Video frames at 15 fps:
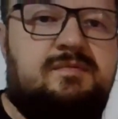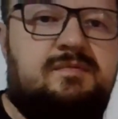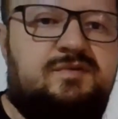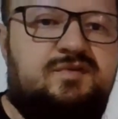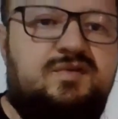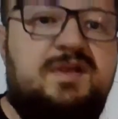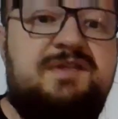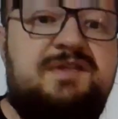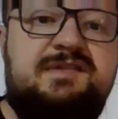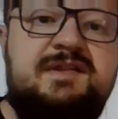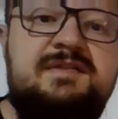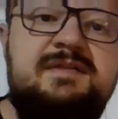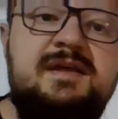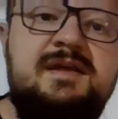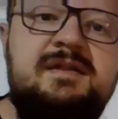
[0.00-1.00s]

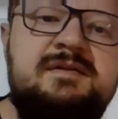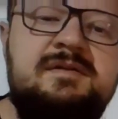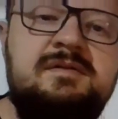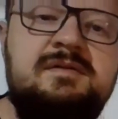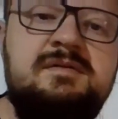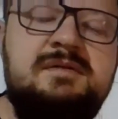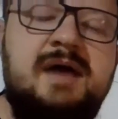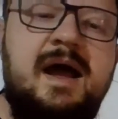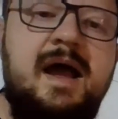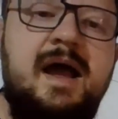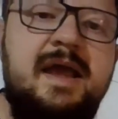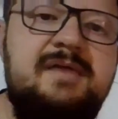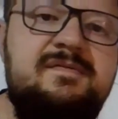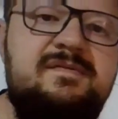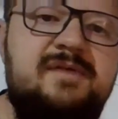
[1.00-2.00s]
transcendental
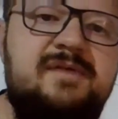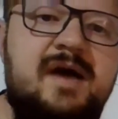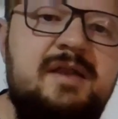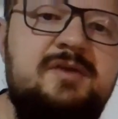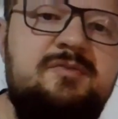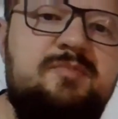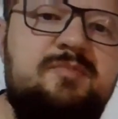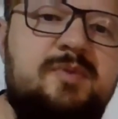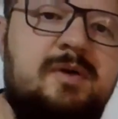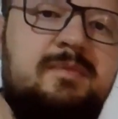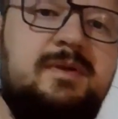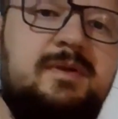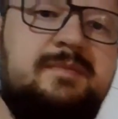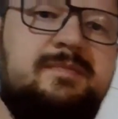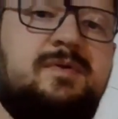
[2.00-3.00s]
eigenvalue
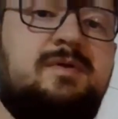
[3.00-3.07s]
problem.